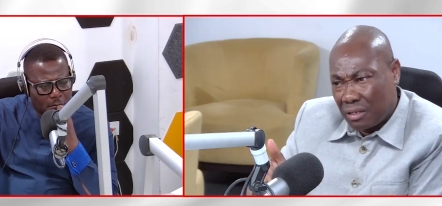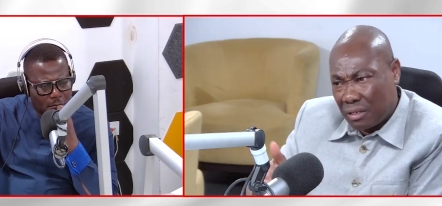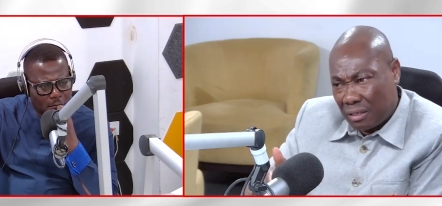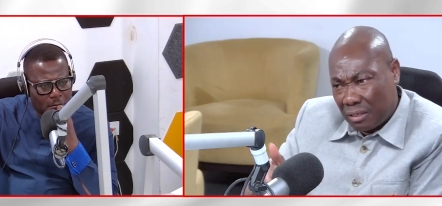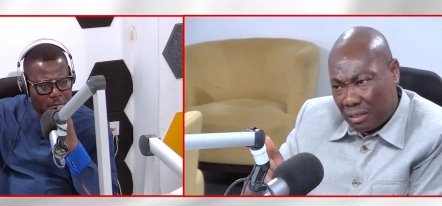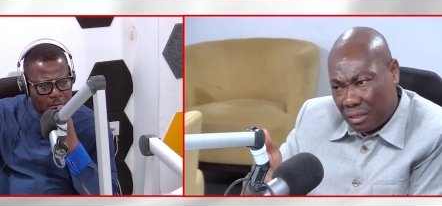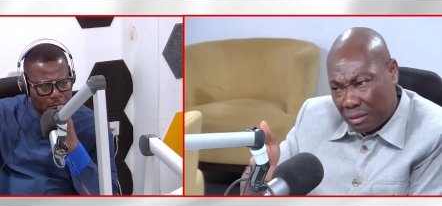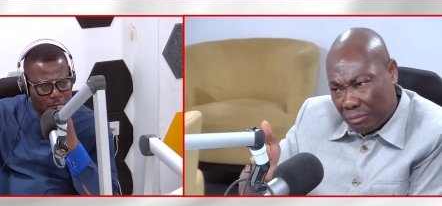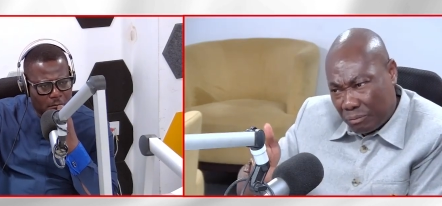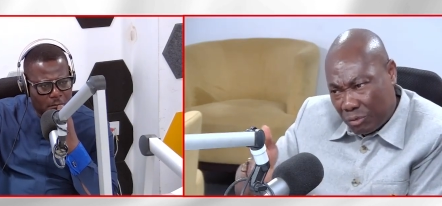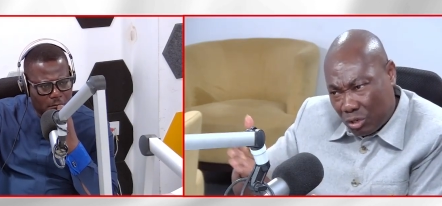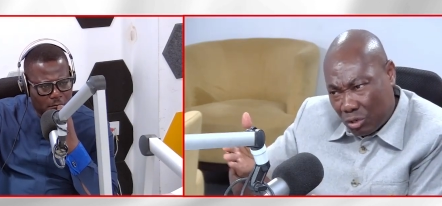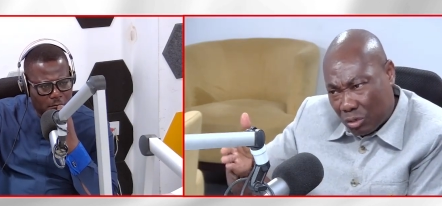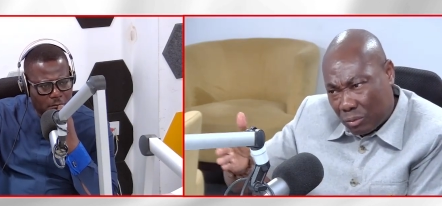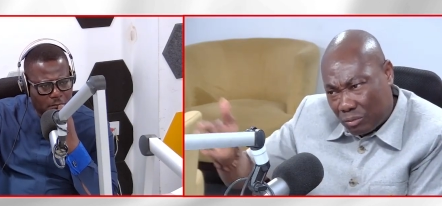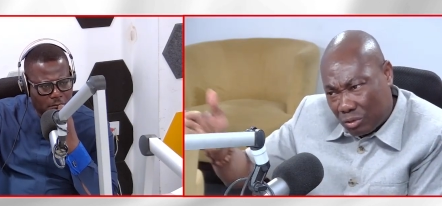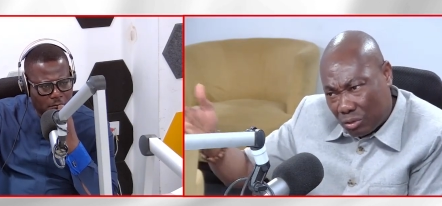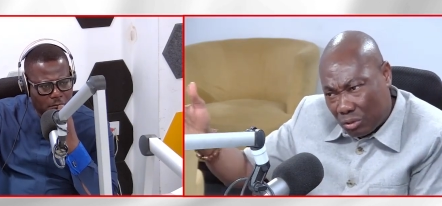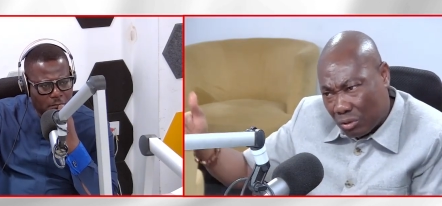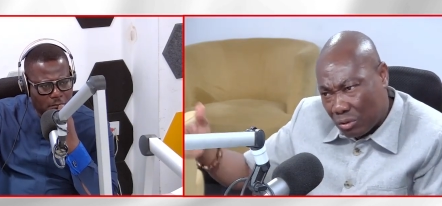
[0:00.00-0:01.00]
Speaker 1: in the
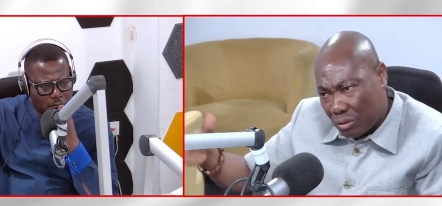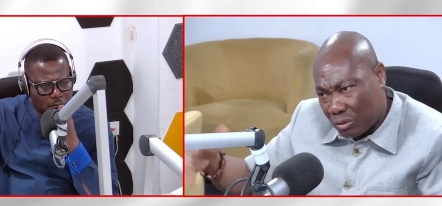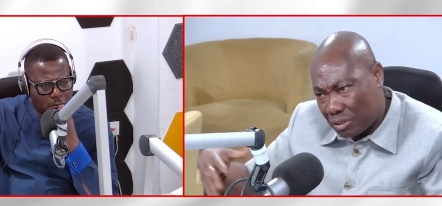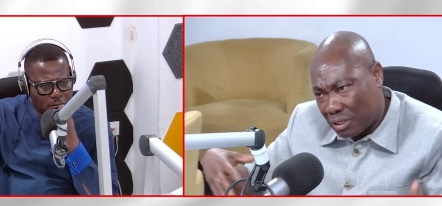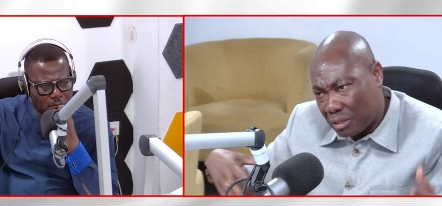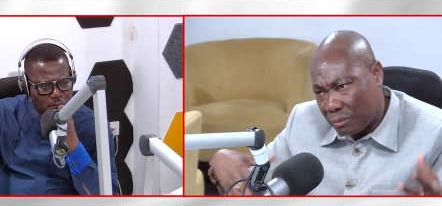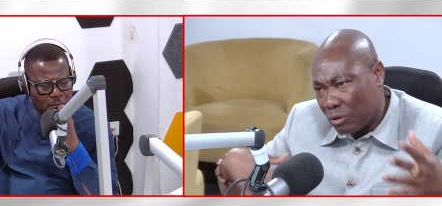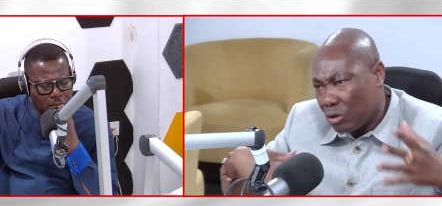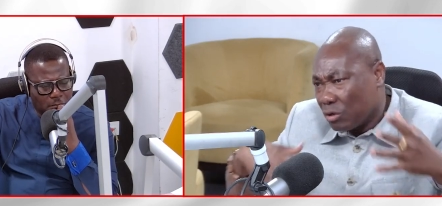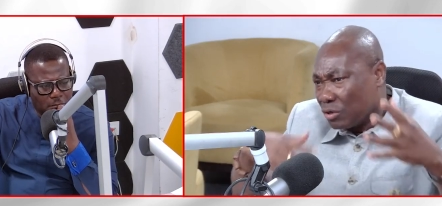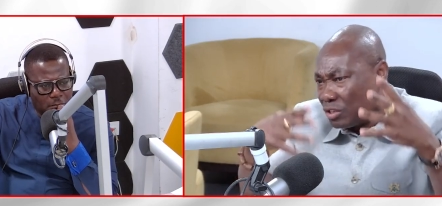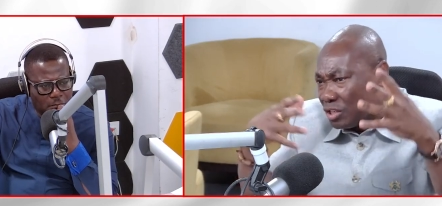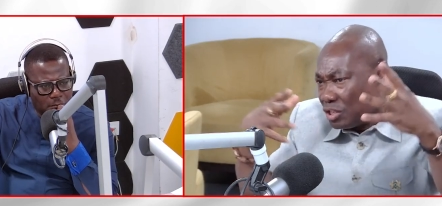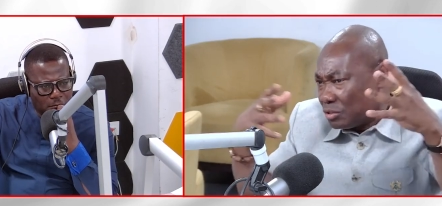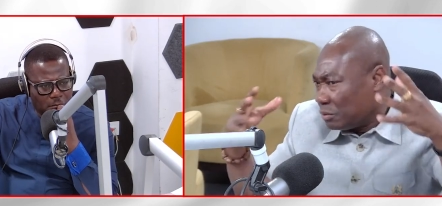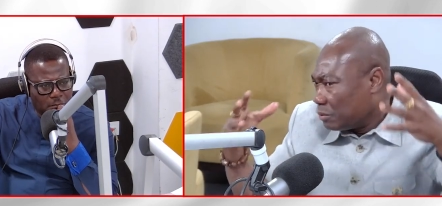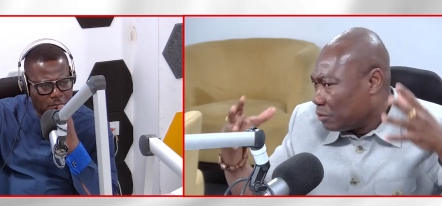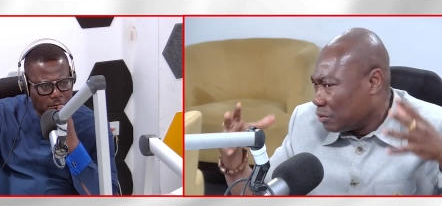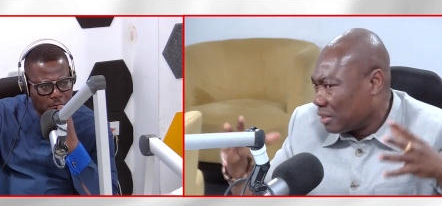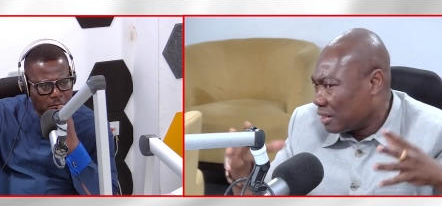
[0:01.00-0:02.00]
medium to long term, all
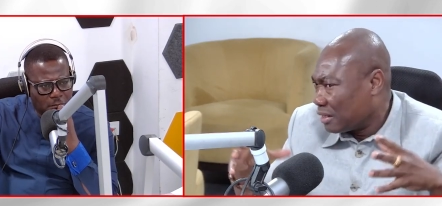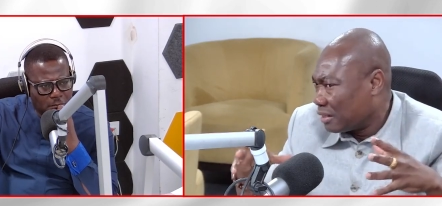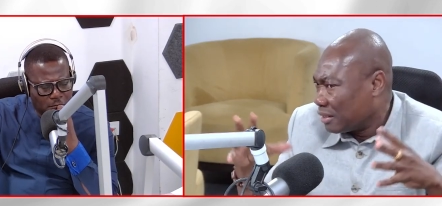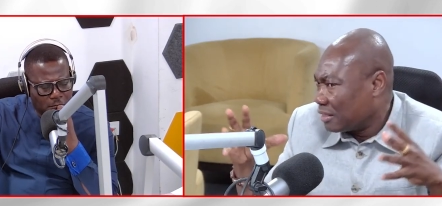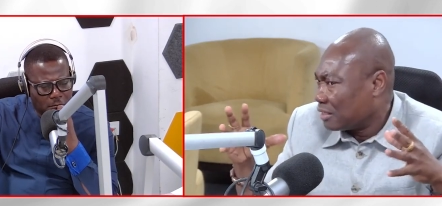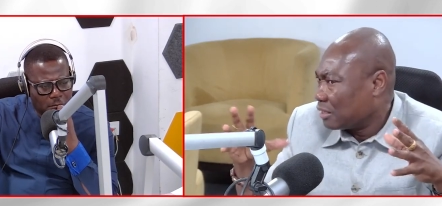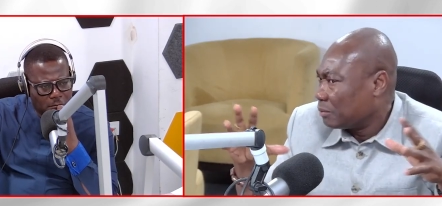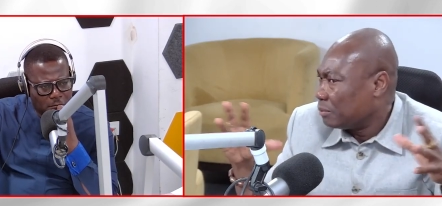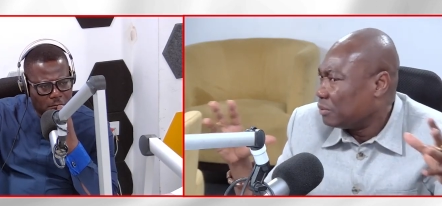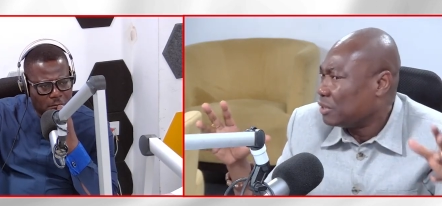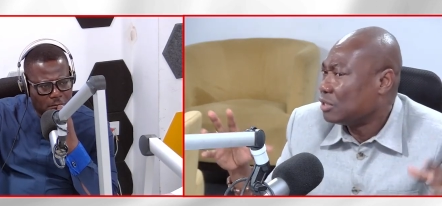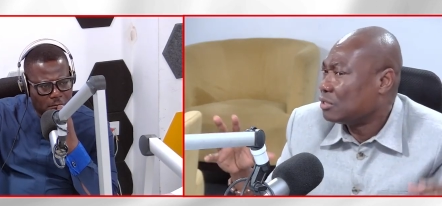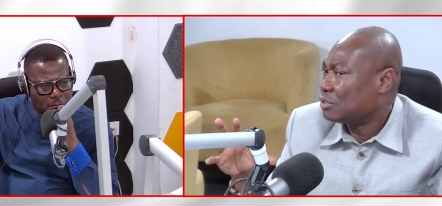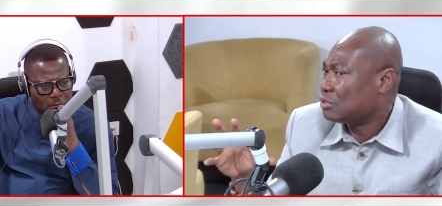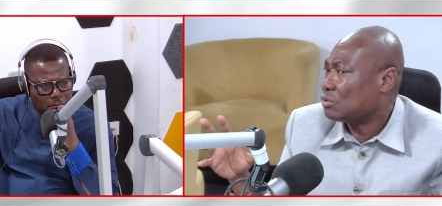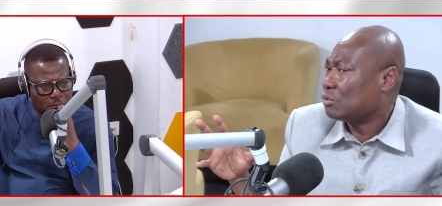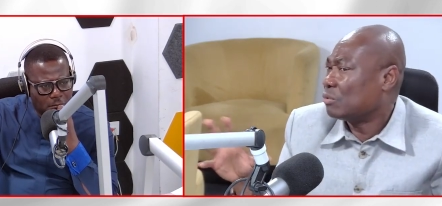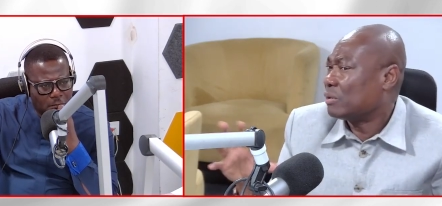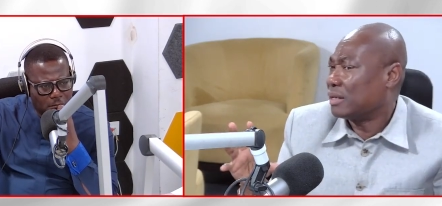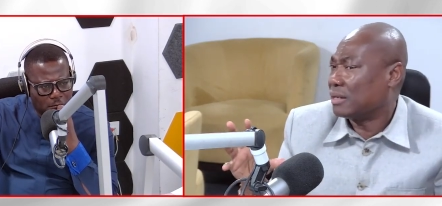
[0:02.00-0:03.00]
these people can get a place
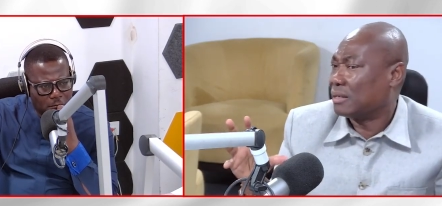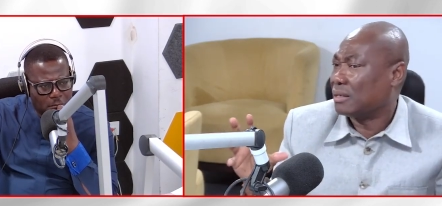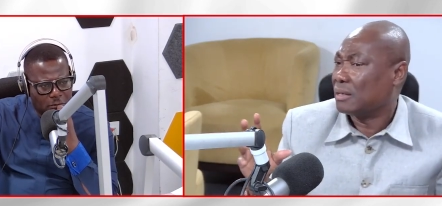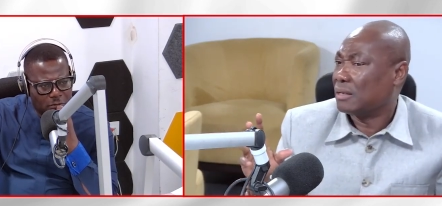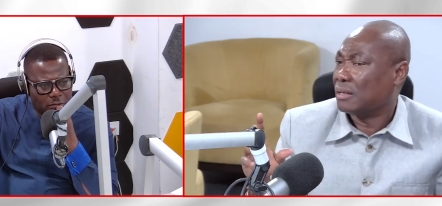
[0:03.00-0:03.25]
to work.